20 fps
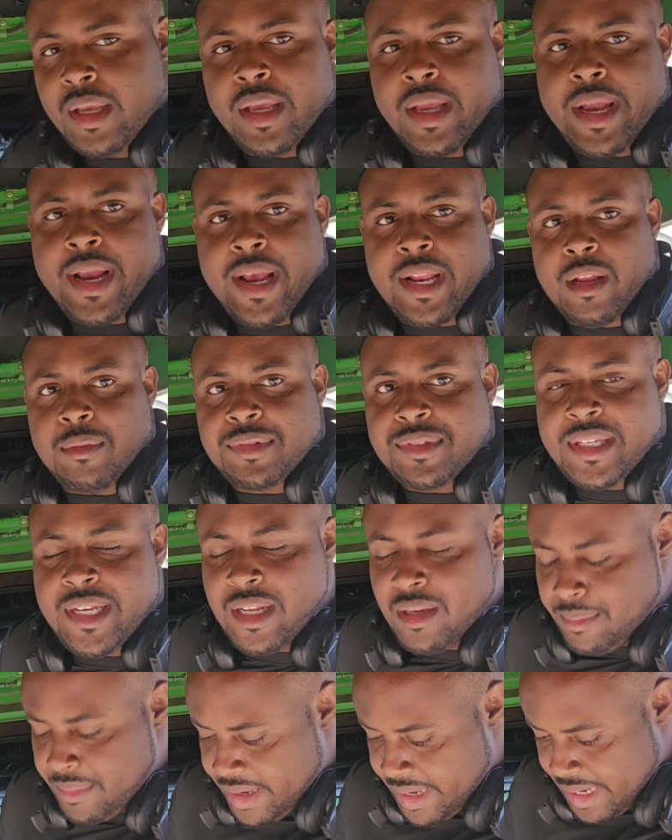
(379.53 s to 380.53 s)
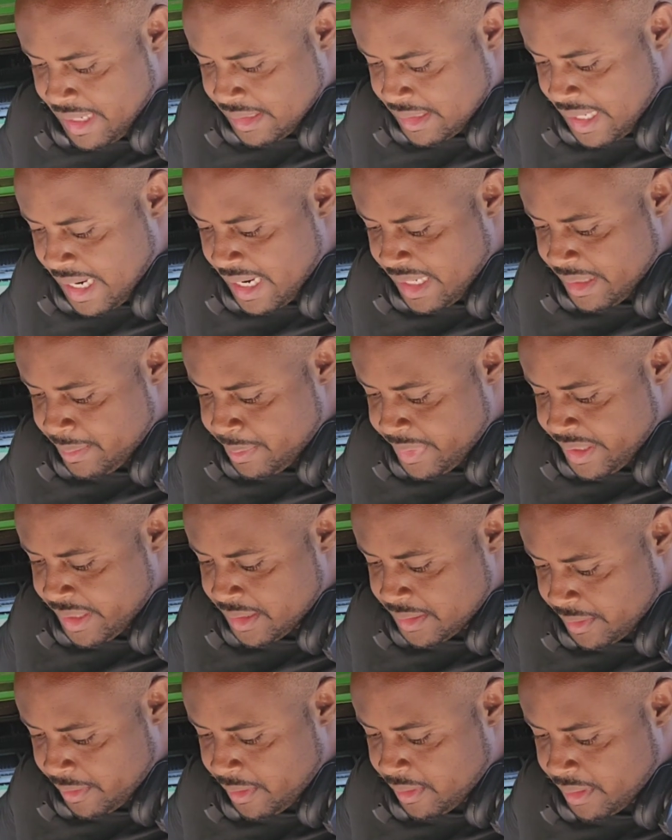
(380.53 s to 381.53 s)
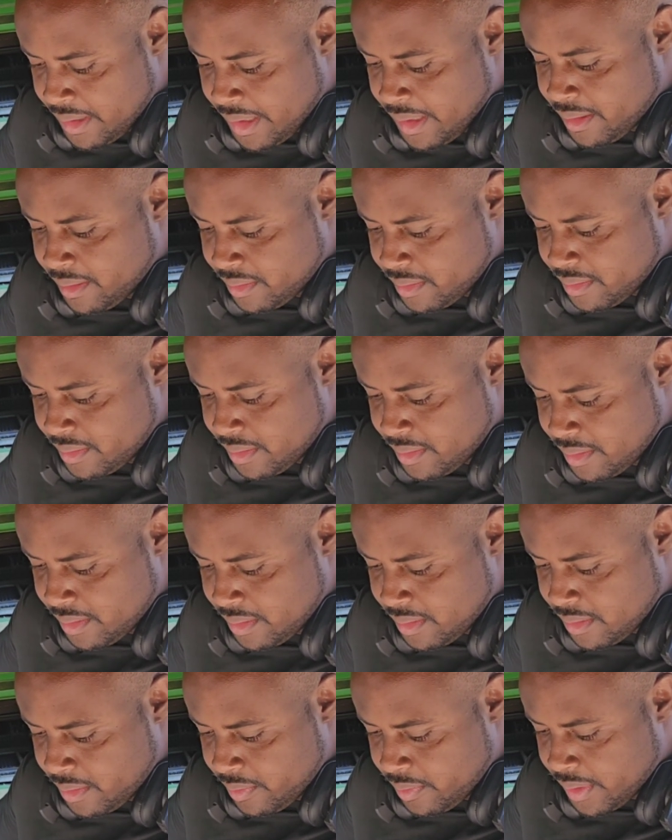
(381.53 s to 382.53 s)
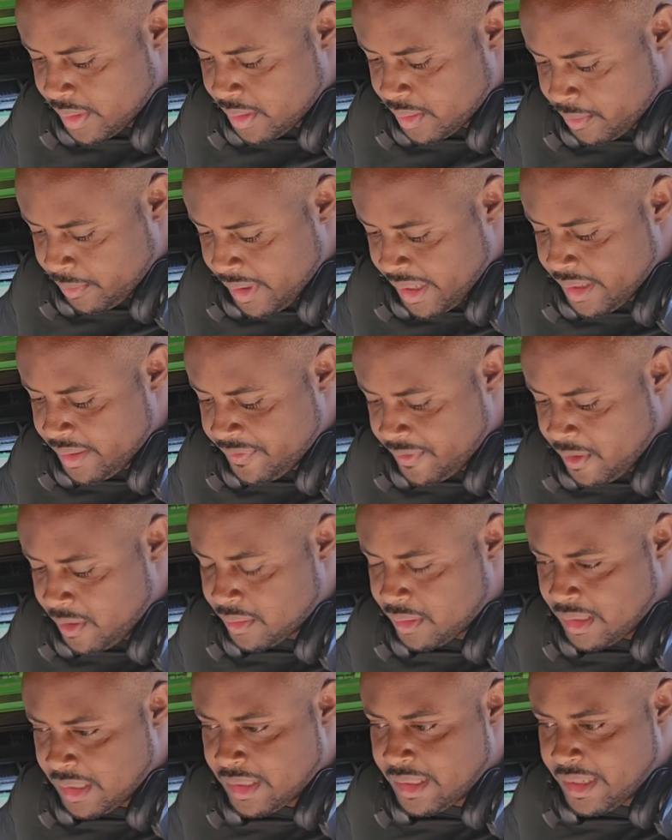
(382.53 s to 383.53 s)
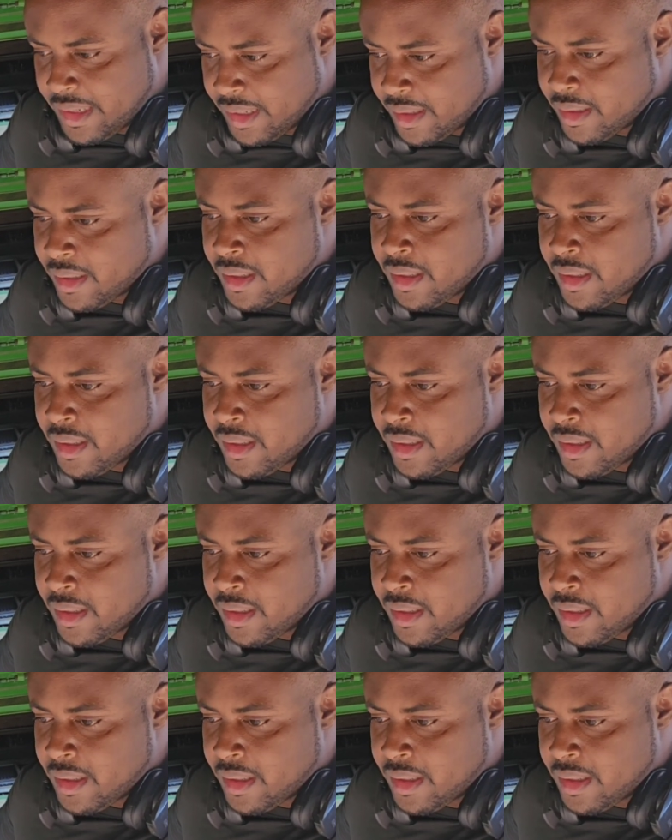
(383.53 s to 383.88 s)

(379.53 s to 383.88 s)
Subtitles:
And I'm still amazed how these beans turned out with the rainfall that I got.